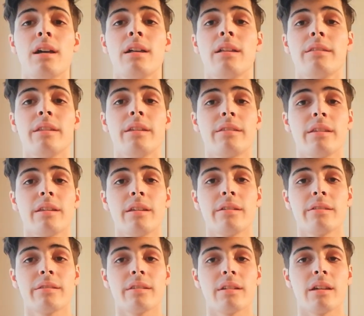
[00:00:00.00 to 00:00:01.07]
This
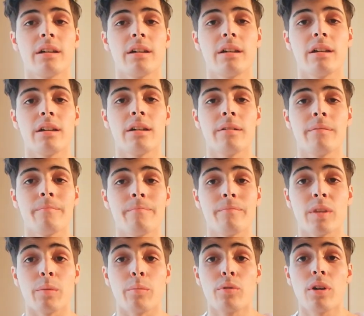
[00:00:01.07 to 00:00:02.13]
is
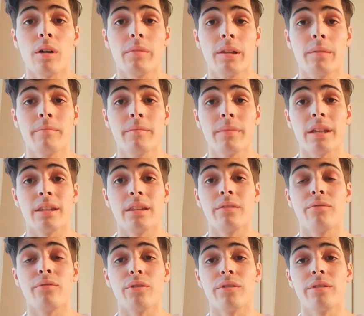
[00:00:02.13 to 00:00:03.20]
the problem in the
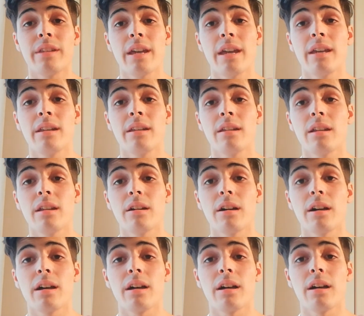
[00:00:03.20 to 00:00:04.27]
Fontaine,
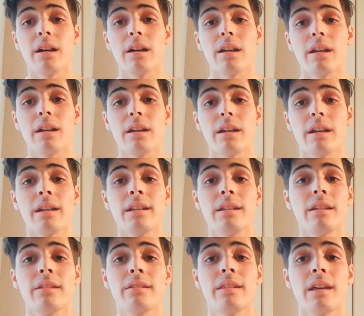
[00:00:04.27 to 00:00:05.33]
and it
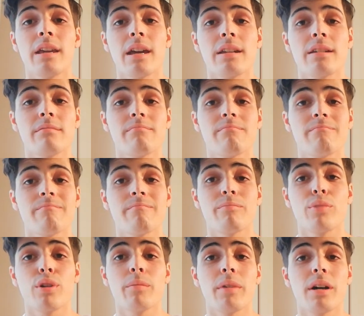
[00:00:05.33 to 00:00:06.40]
is they had
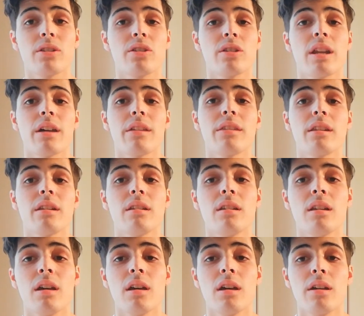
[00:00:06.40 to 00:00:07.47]
pretty much nothing
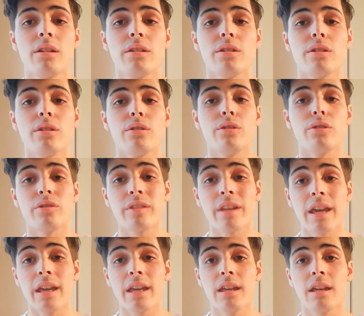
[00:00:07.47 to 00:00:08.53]
to
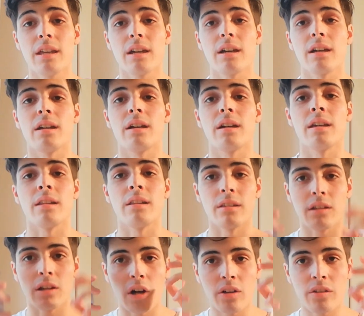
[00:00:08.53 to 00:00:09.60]
say in
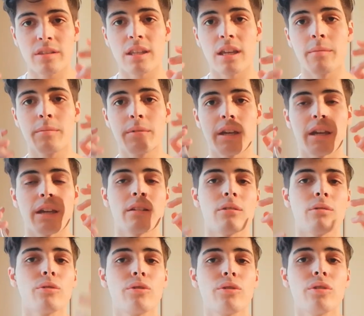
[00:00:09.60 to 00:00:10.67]
concept and
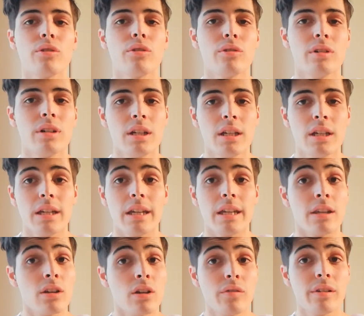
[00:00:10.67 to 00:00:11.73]
also
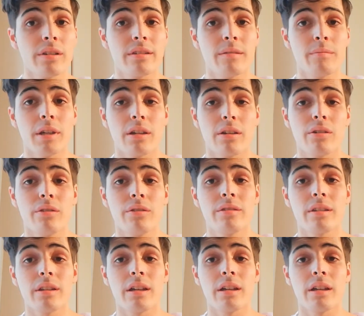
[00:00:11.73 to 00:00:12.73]
in novelty, because